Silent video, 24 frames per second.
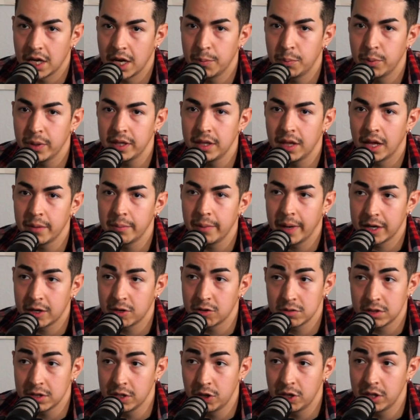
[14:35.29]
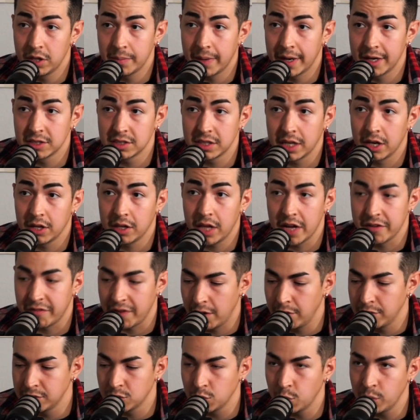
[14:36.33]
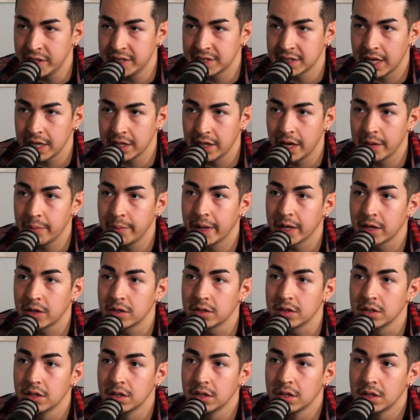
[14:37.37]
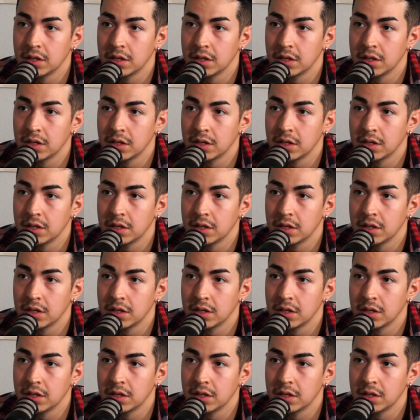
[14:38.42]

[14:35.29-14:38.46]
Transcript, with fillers: I played linebacker literally my entire life. I was a weak side linebacker.